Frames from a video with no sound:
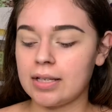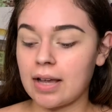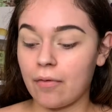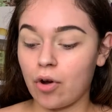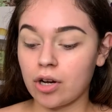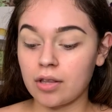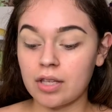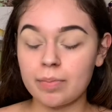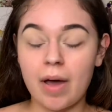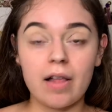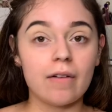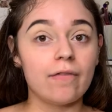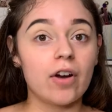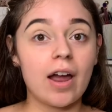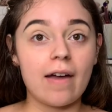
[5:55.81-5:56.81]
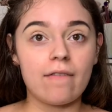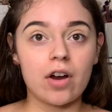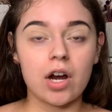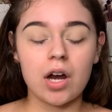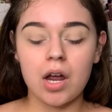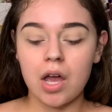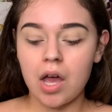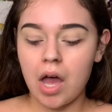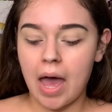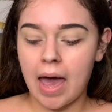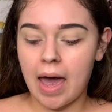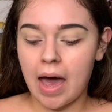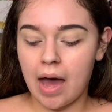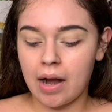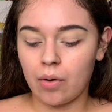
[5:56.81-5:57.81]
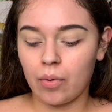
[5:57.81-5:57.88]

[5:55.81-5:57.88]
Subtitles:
I've wanted this palette forever, and